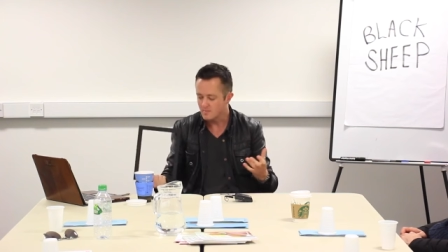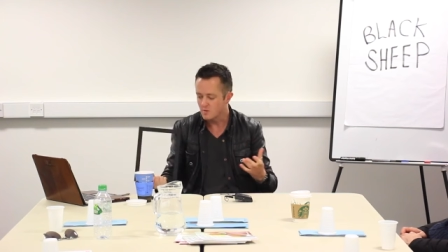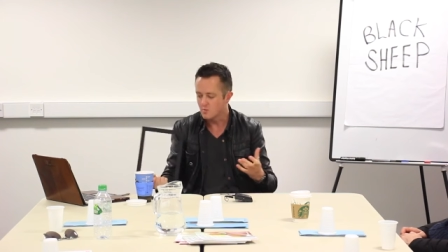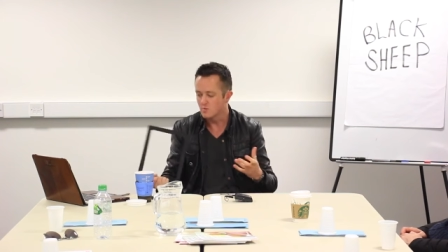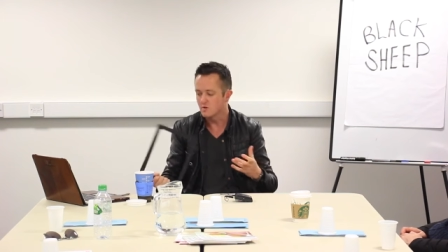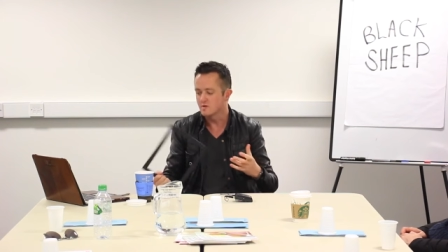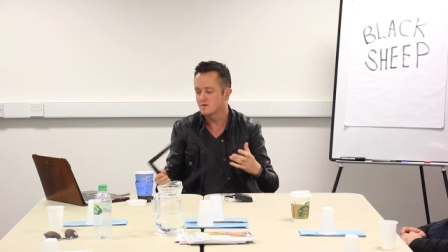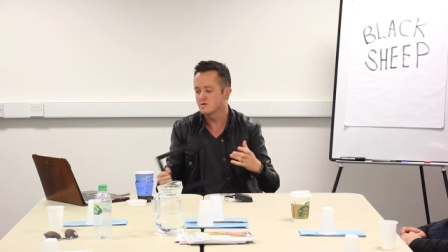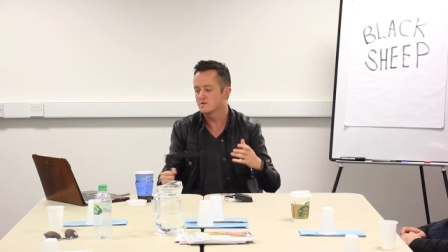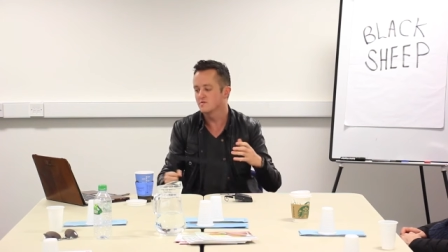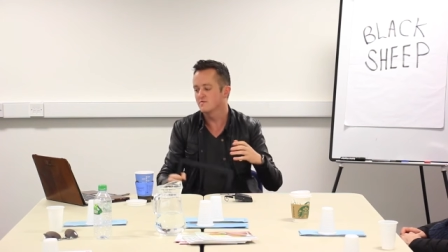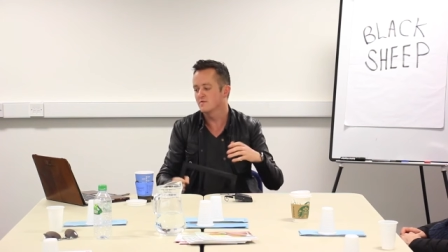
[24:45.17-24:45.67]
But
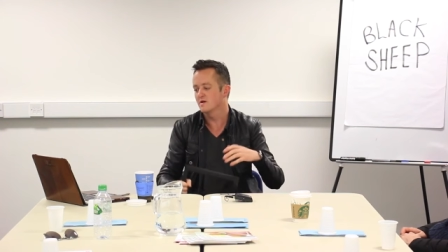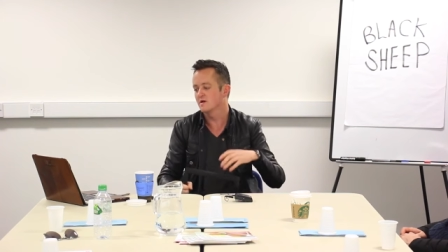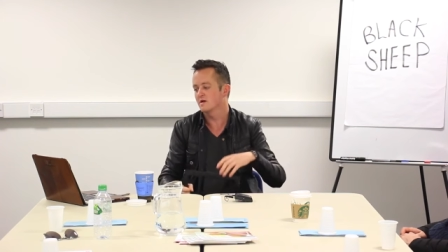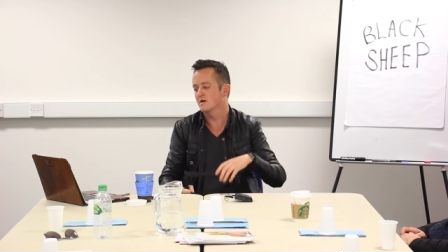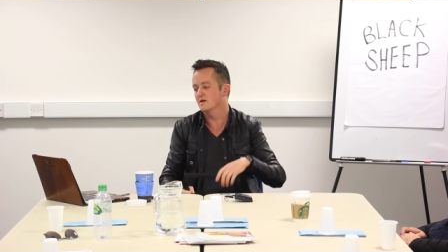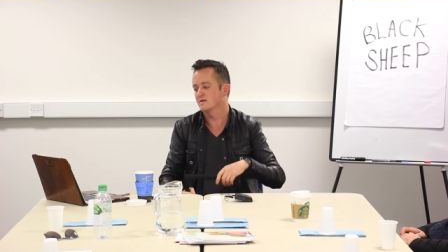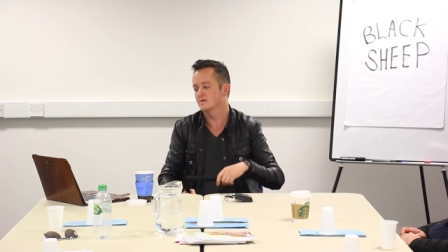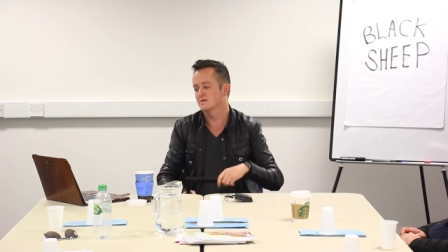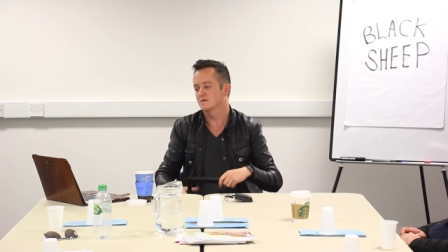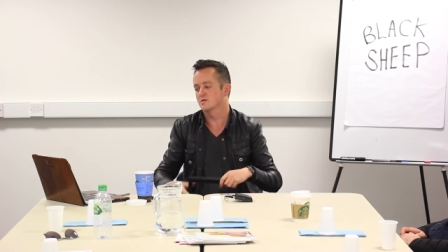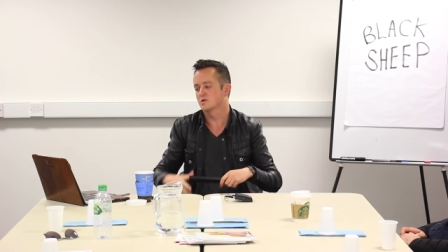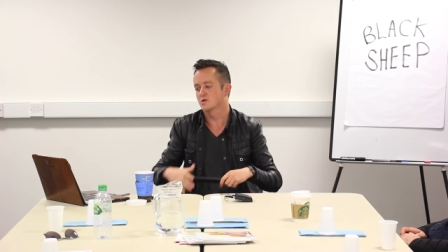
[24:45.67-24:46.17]
once you
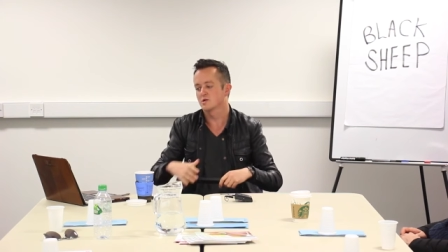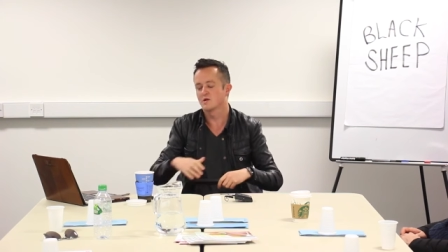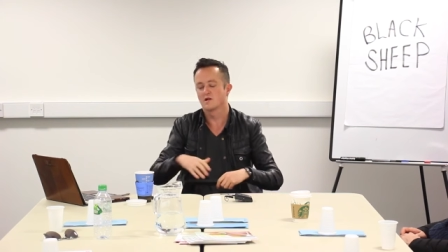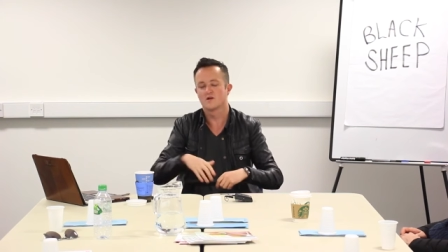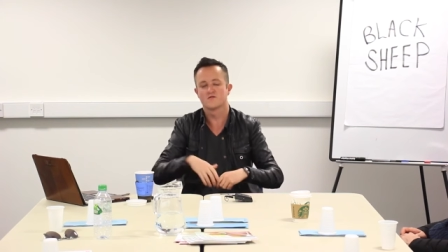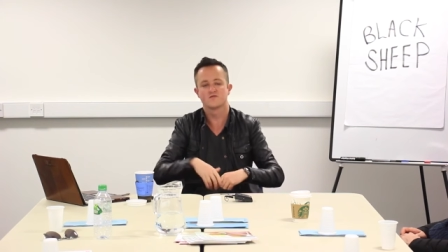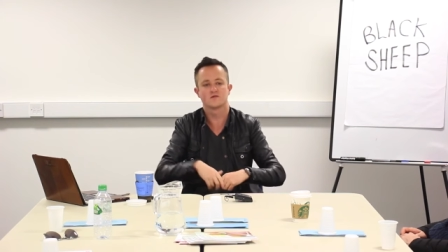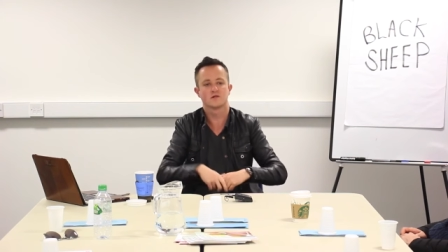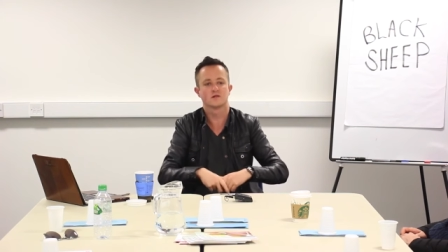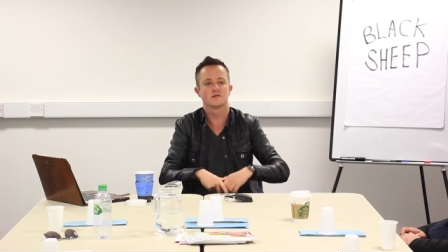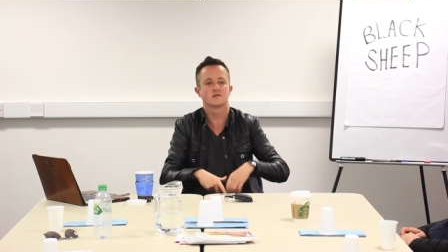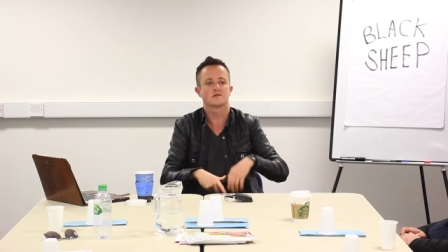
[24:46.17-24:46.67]
realize that she
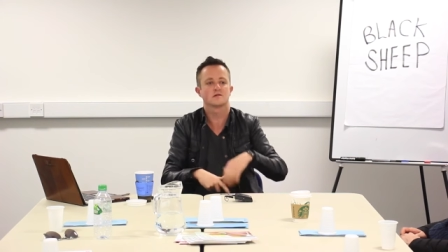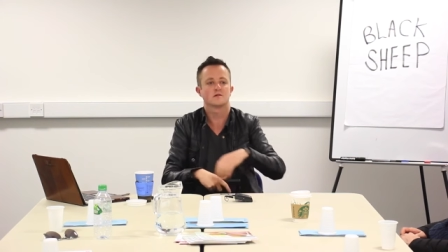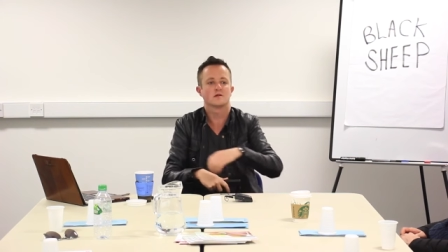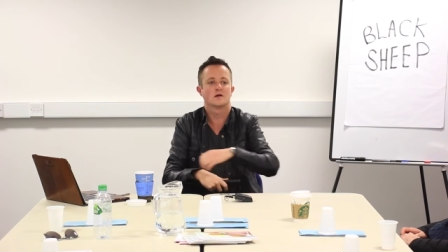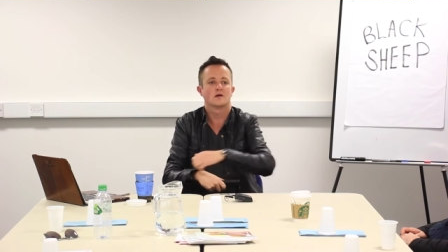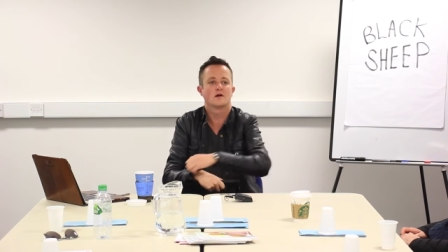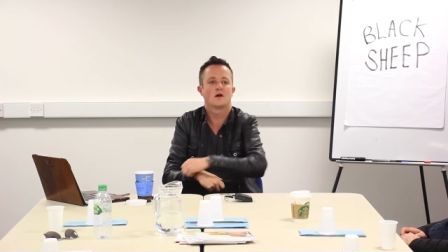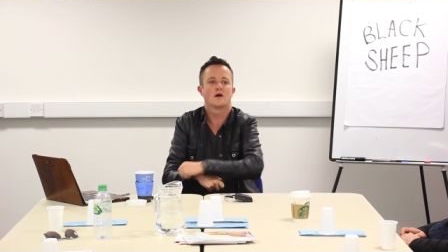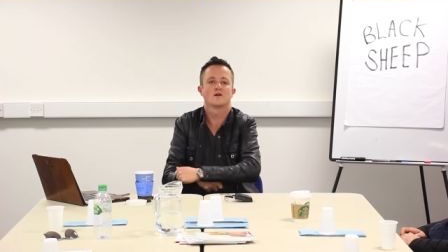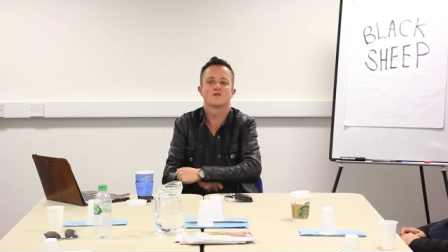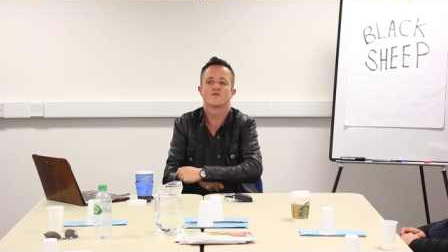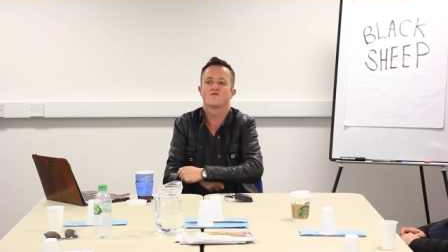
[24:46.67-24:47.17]
loves it,
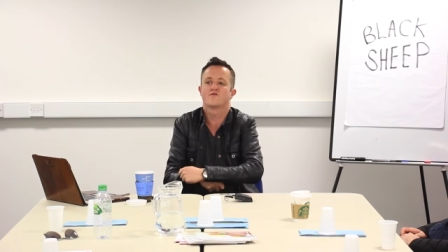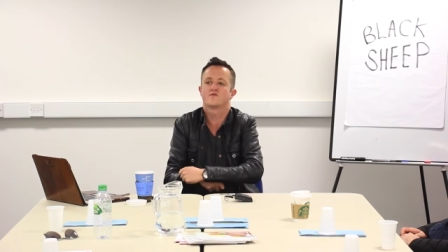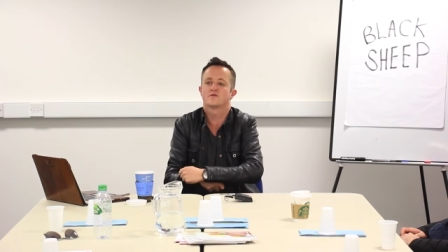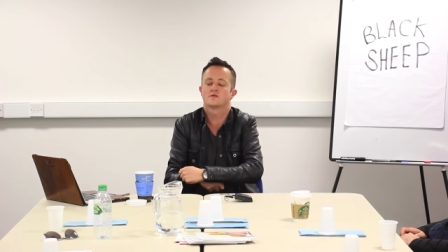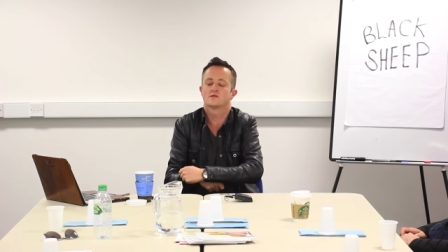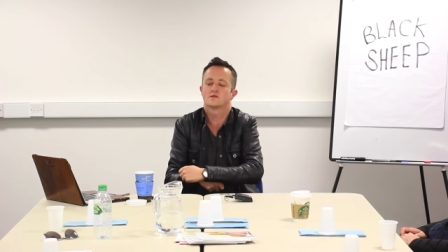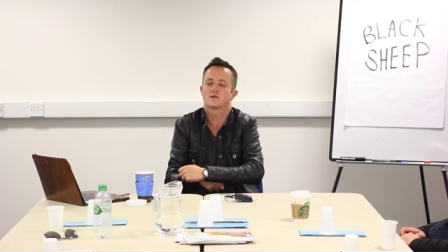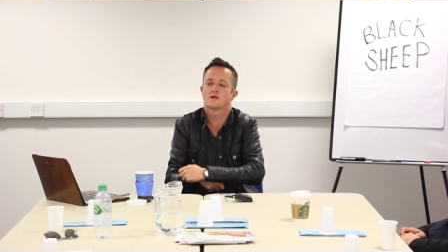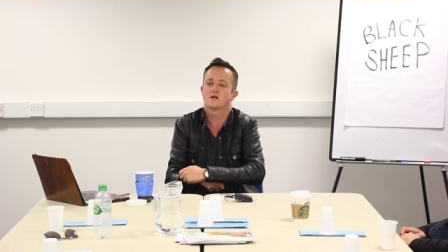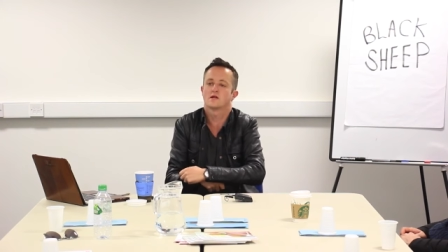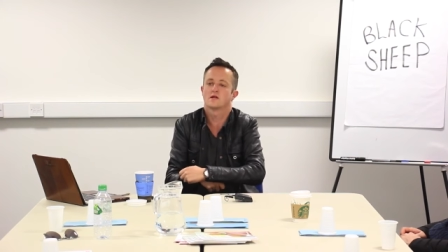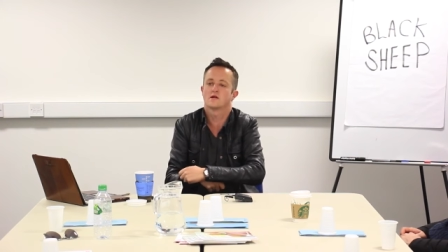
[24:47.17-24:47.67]
I
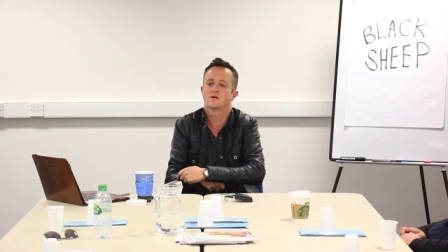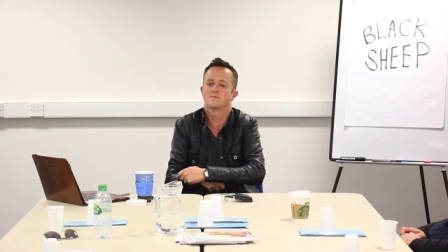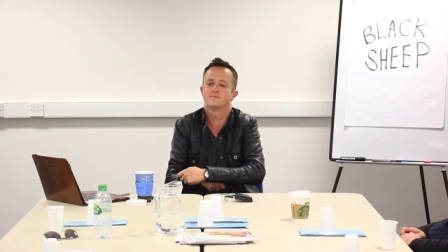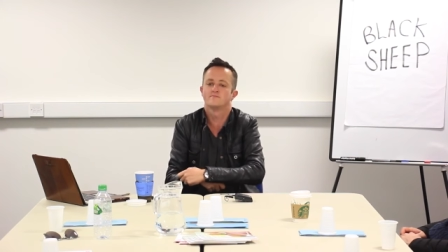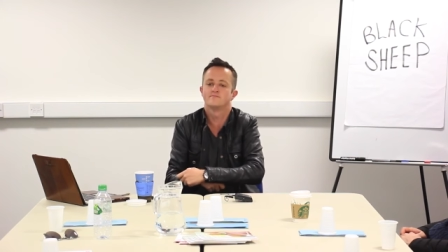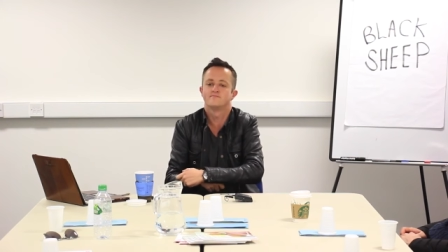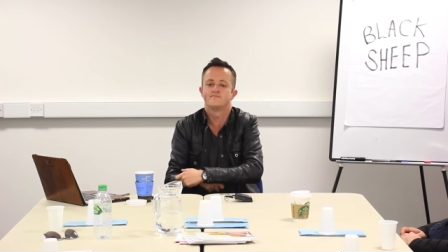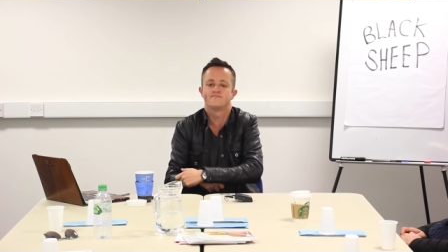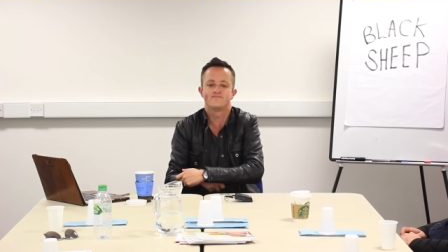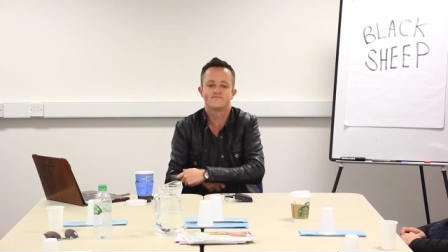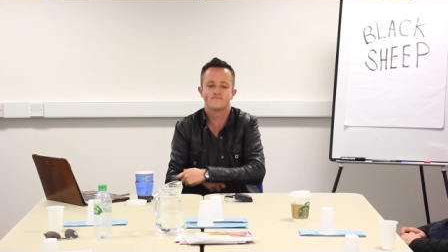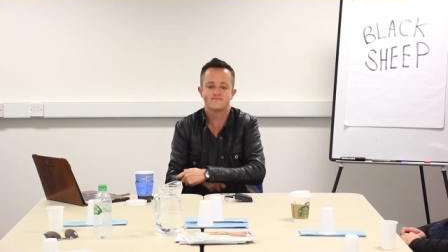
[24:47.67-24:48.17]
often say,
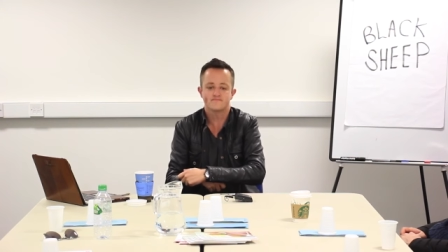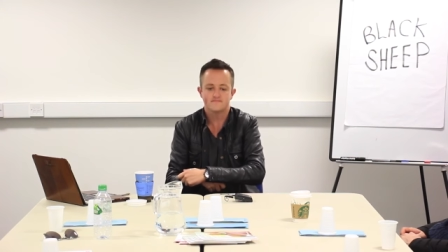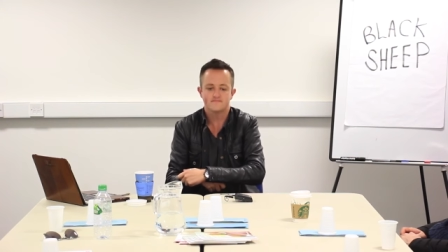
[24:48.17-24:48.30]
um,